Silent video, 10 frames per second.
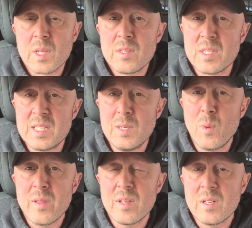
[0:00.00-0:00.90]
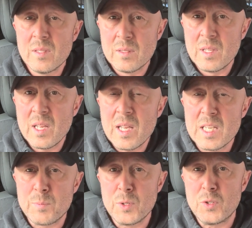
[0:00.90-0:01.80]
to see whether
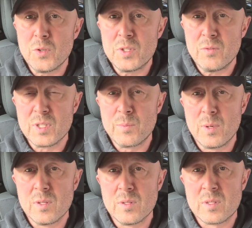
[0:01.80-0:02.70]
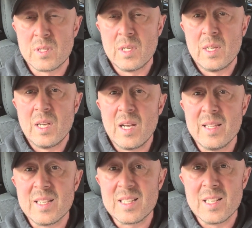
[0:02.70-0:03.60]
his pituitary responds and
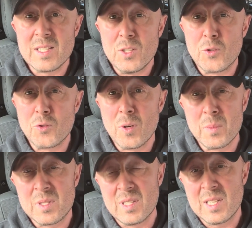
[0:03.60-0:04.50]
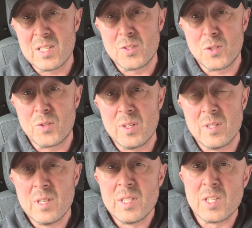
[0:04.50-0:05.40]
then essentially drops the testosterone
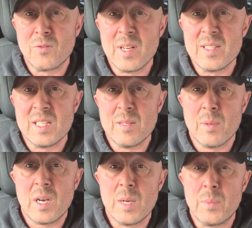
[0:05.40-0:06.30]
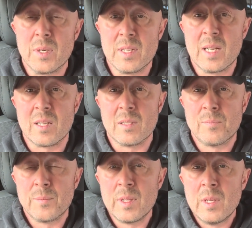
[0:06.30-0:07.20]
to render him hypogonadal.
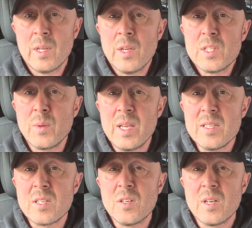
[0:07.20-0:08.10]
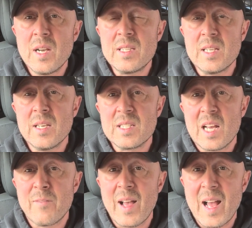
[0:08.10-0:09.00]
So it is a good idea to
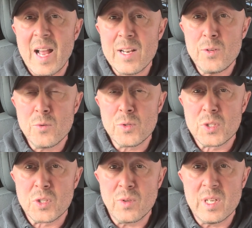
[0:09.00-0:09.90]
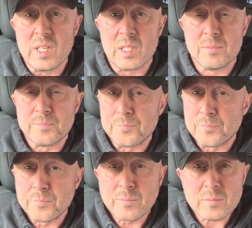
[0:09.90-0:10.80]
have annual screening
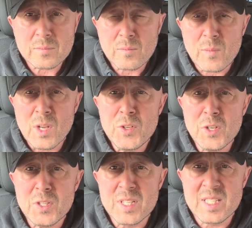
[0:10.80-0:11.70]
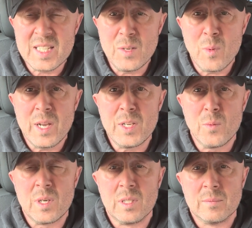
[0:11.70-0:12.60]
just to see where you
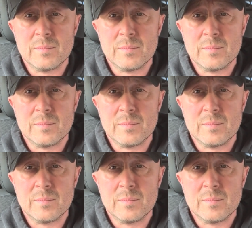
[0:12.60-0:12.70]
are.